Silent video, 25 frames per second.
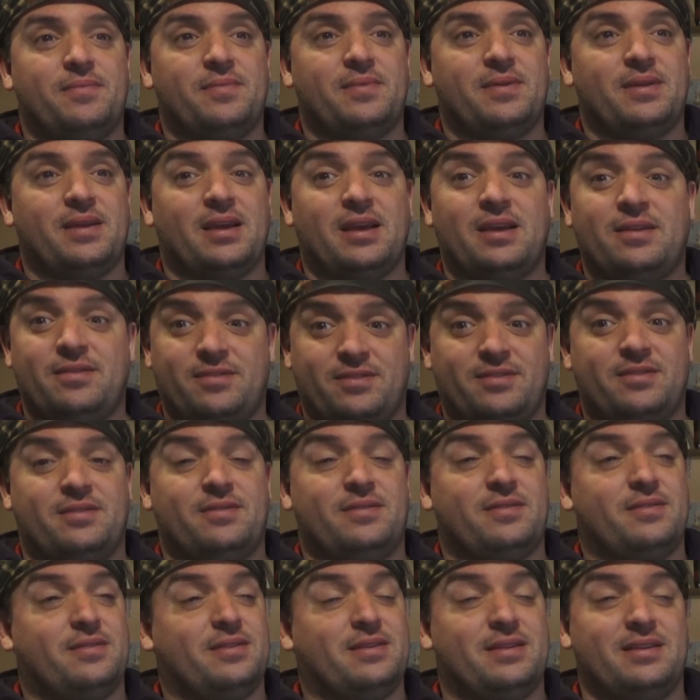and
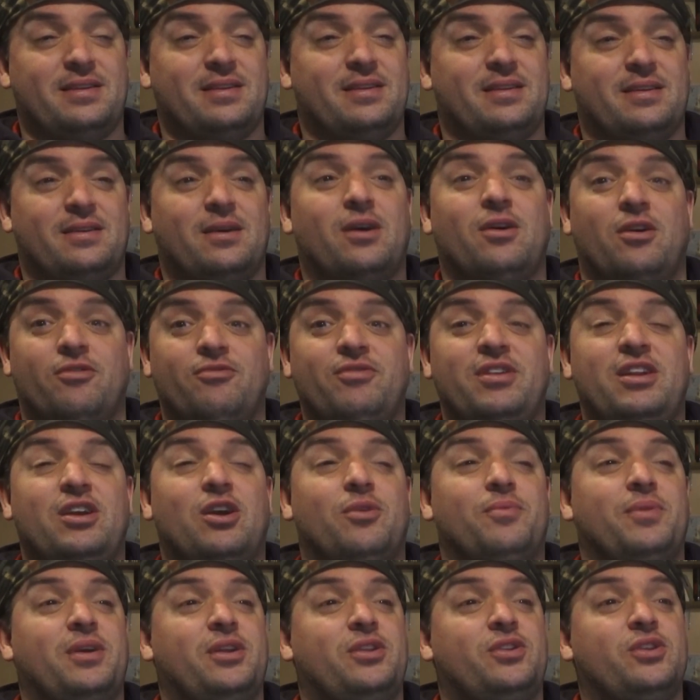I really hope
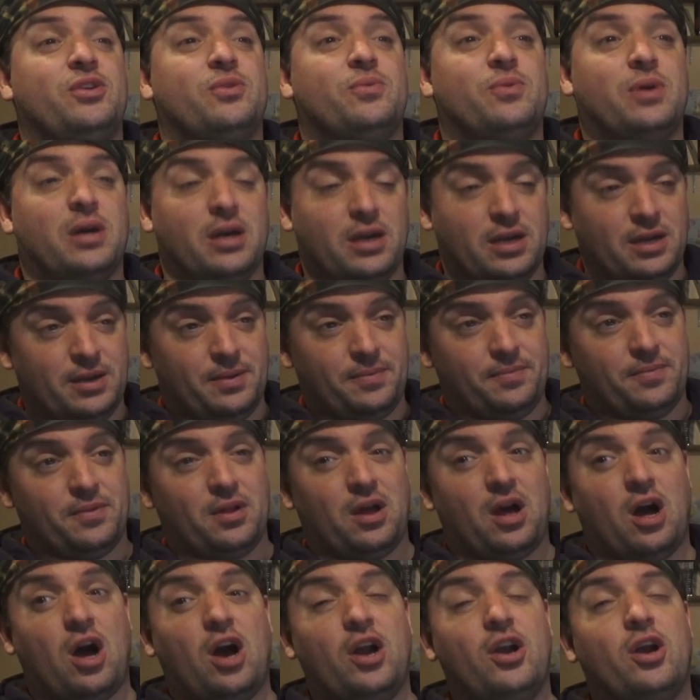they do,
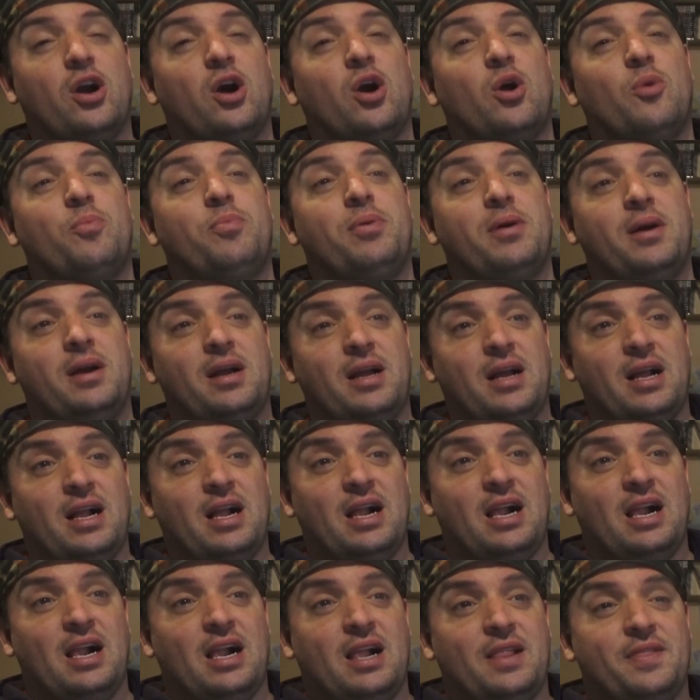I hope
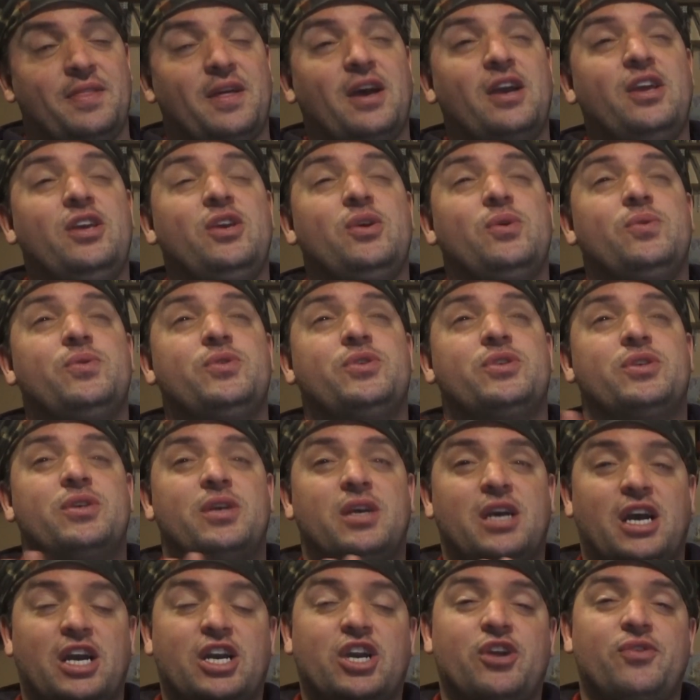they use
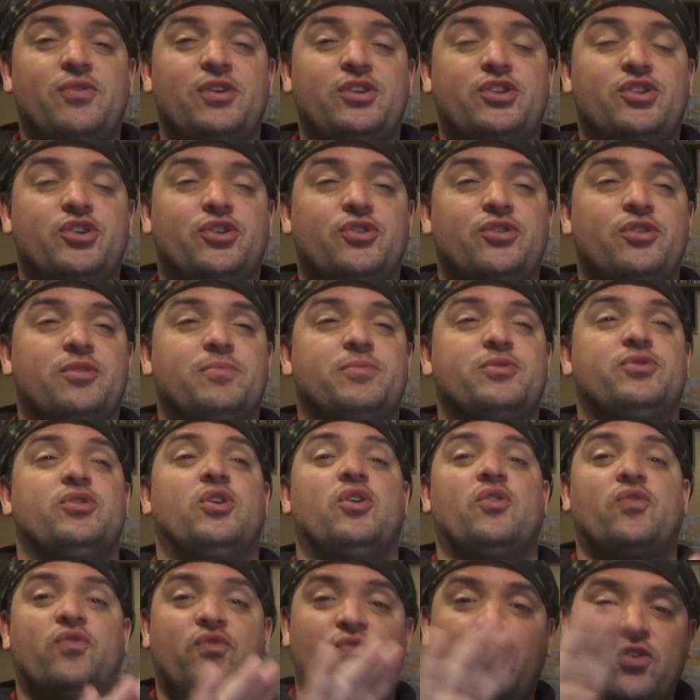Akira Toriyama's
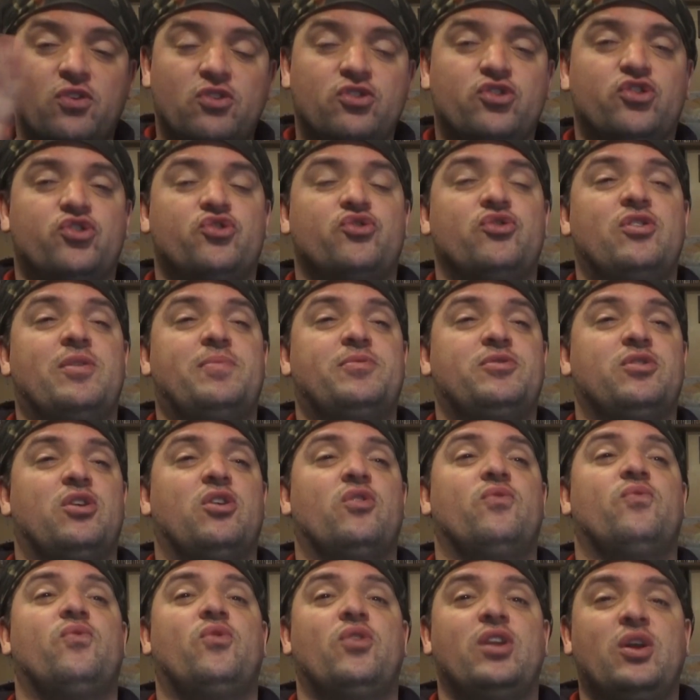full script
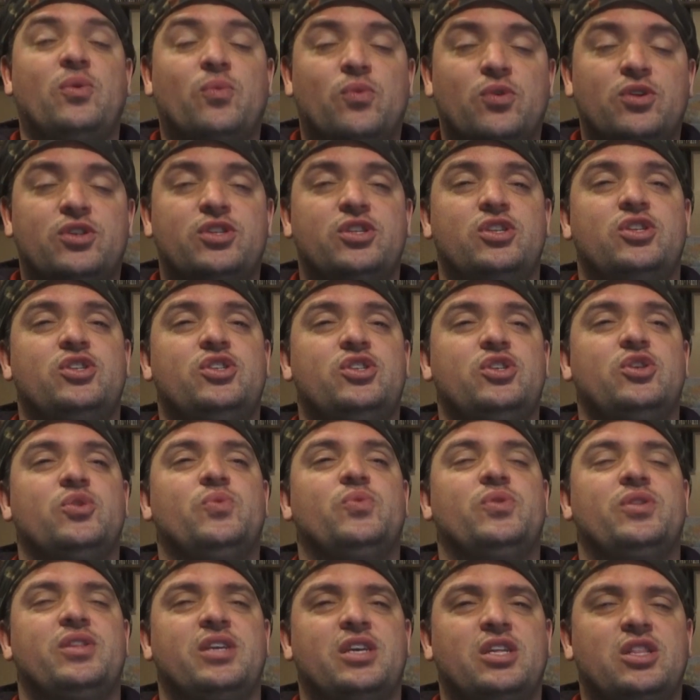of what he wanted to do
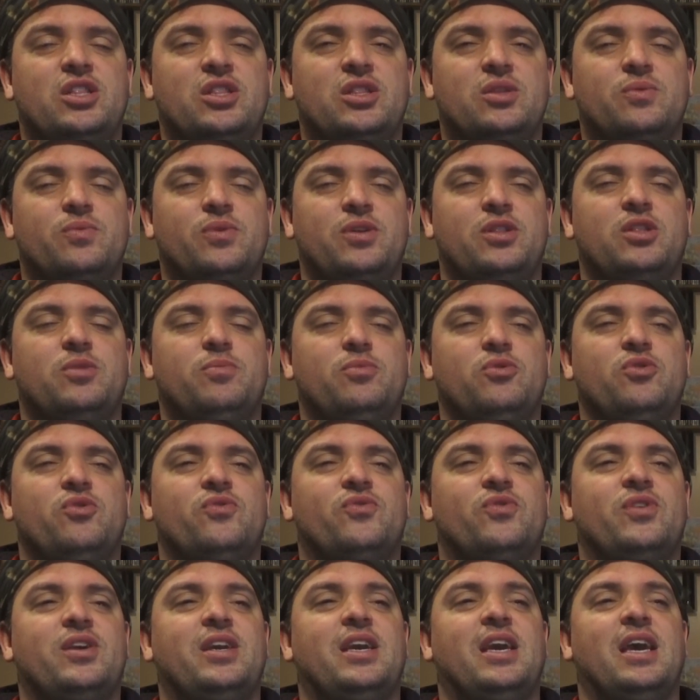within in the
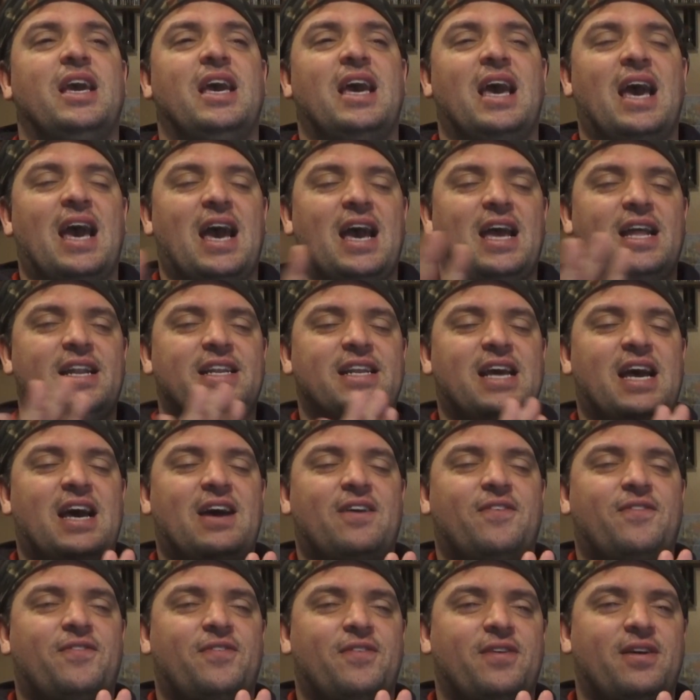movie, and have